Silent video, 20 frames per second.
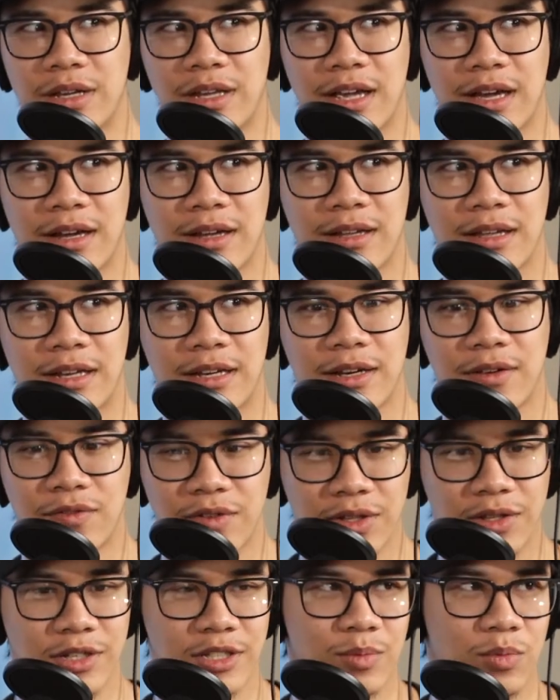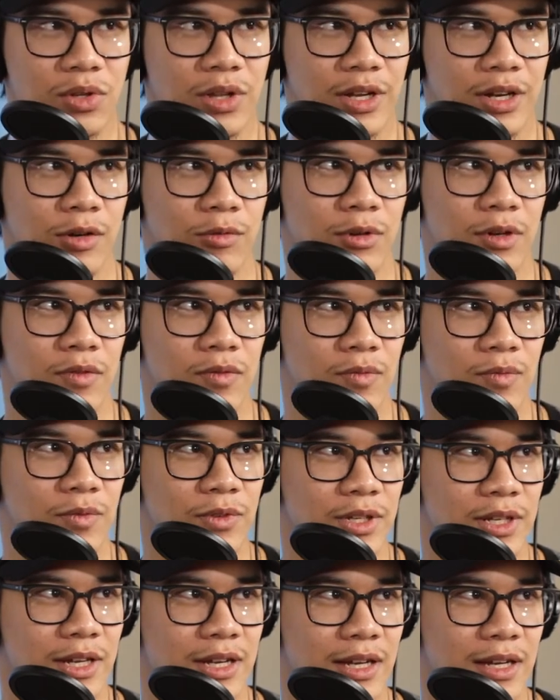Yeah, it definitely looks more like
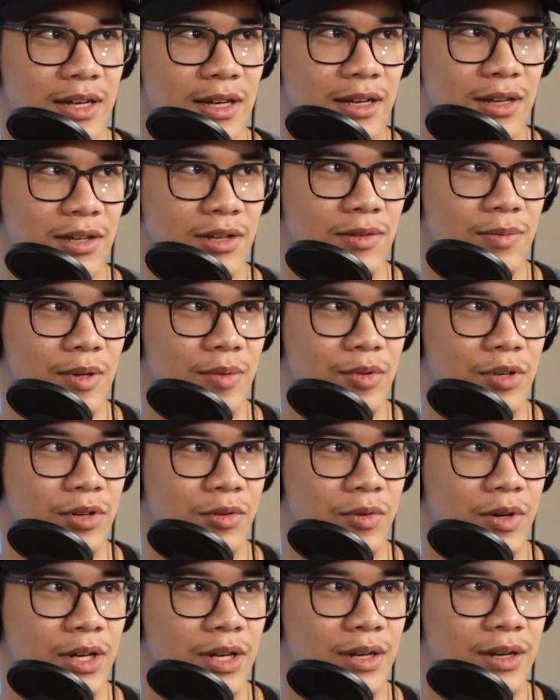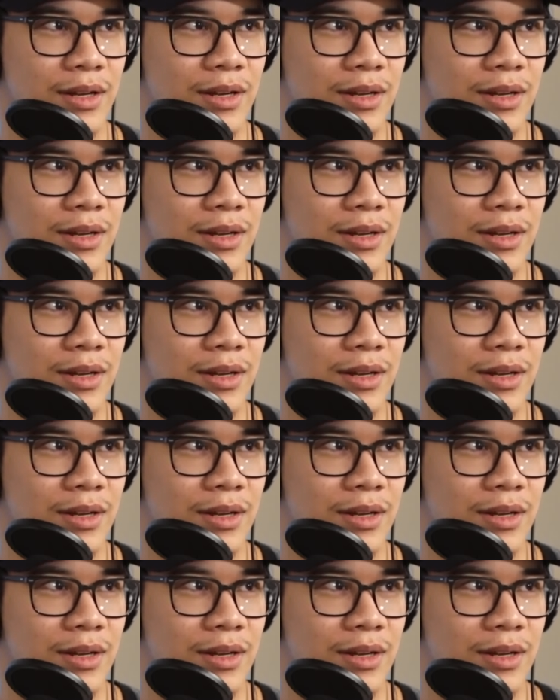yeah, maybe you're right.